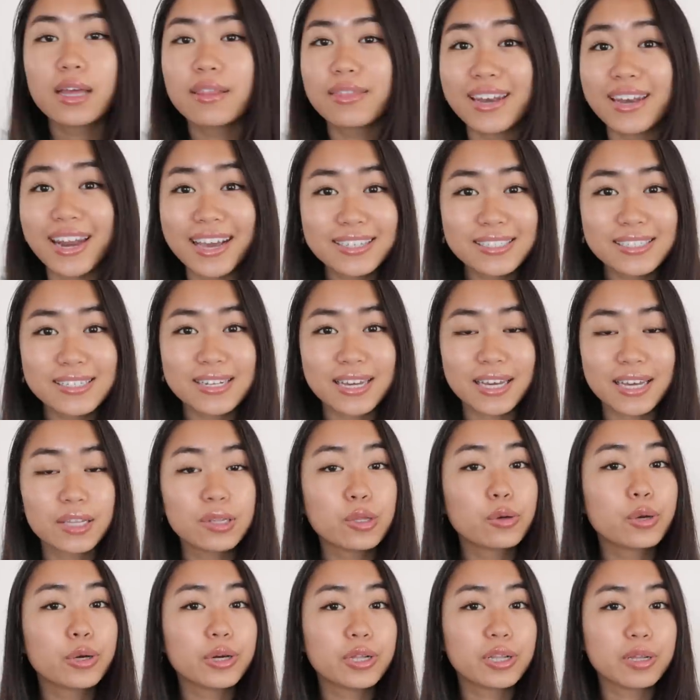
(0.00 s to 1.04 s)
The next day
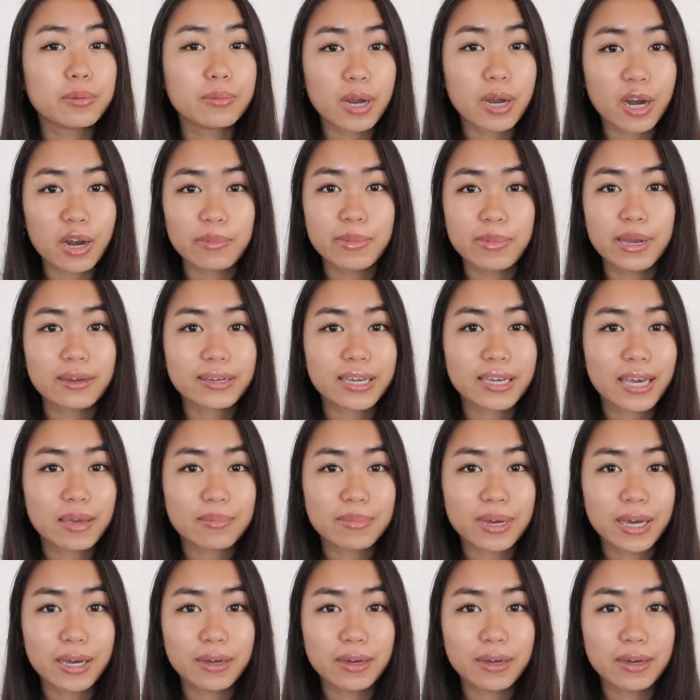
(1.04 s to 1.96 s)
Loyola Marymount came